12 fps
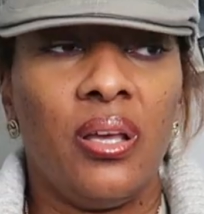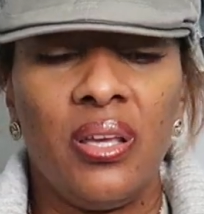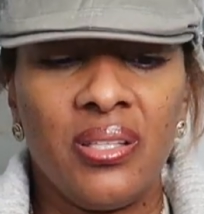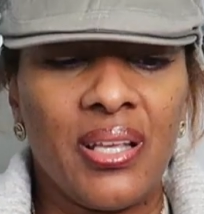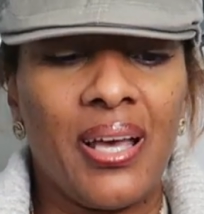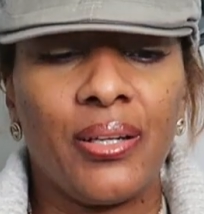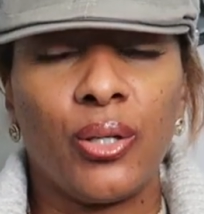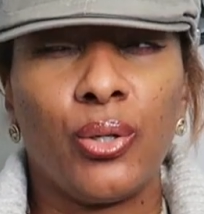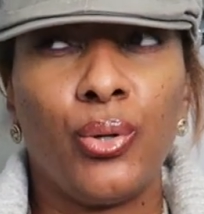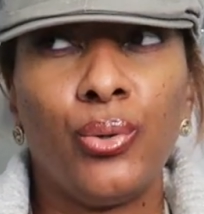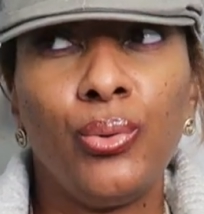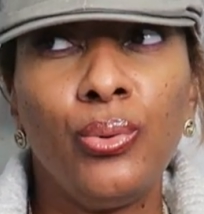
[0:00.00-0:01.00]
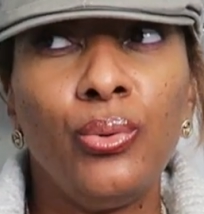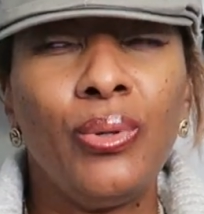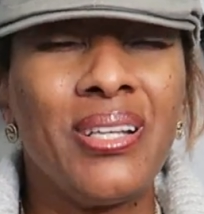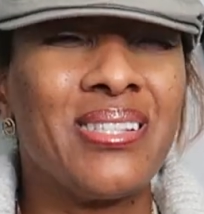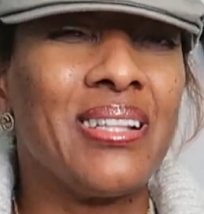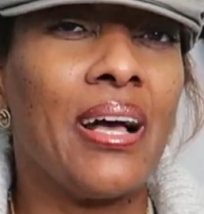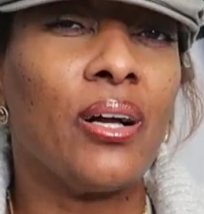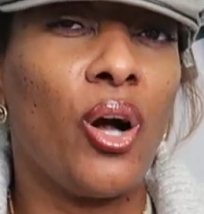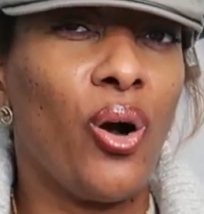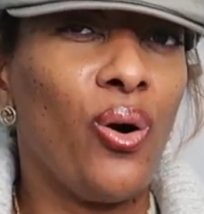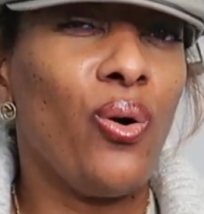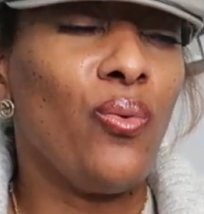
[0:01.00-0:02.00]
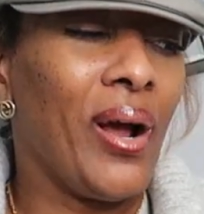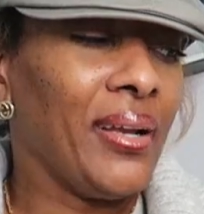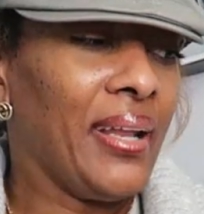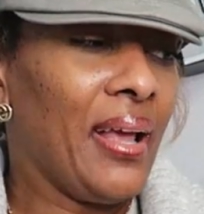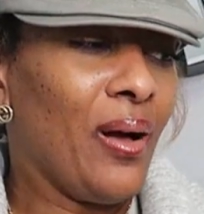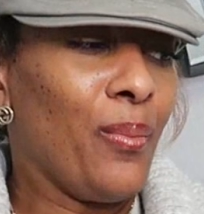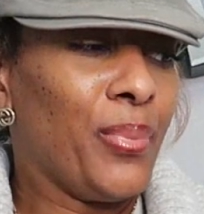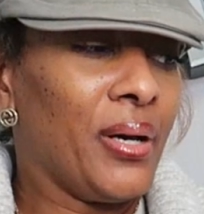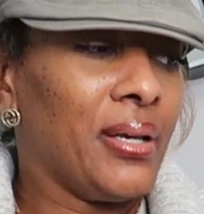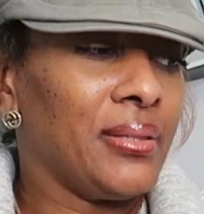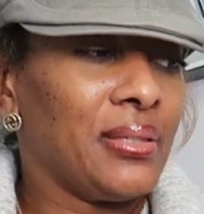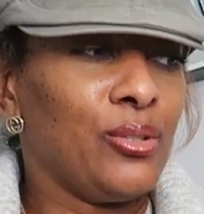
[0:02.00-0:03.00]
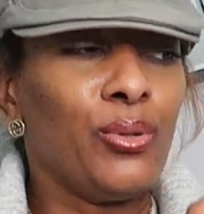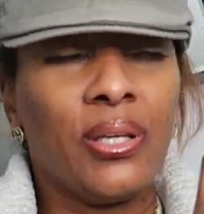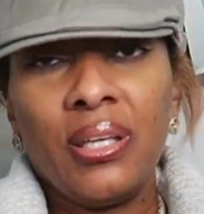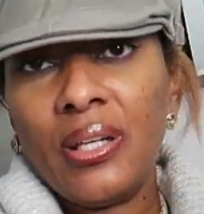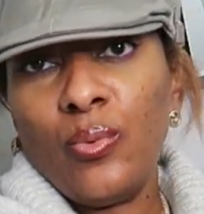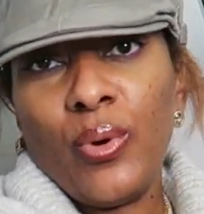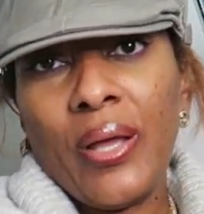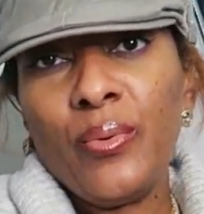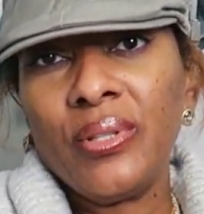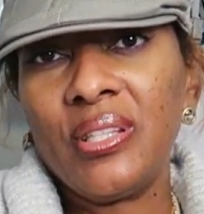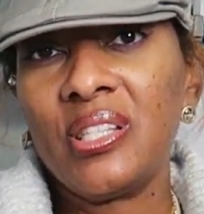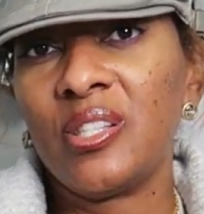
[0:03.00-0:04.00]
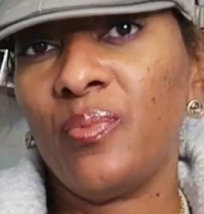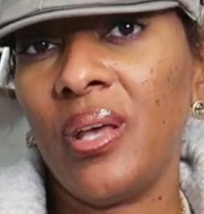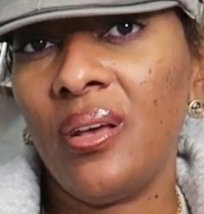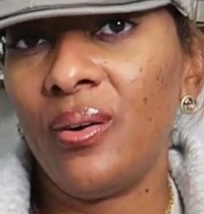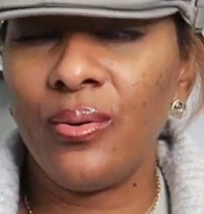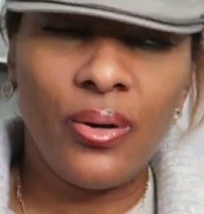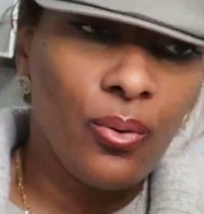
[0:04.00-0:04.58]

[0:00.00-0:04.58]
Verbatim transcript: it's kind of cool it's not cold right now but you can get away with this smell